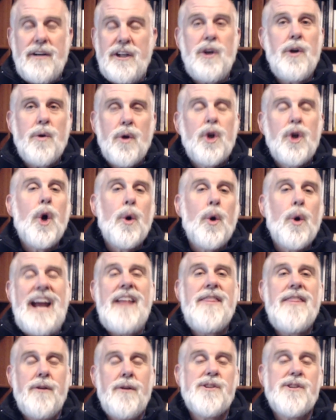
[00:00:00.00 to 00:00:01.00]
You can go
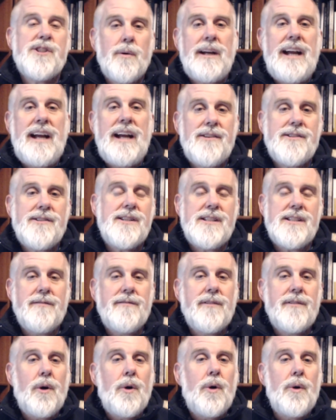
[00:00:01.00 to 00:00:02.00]
get those 3 ounces
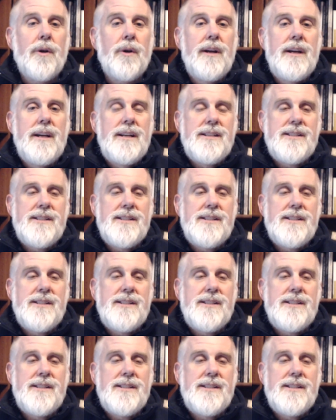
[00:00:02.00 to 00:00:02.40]
of gold.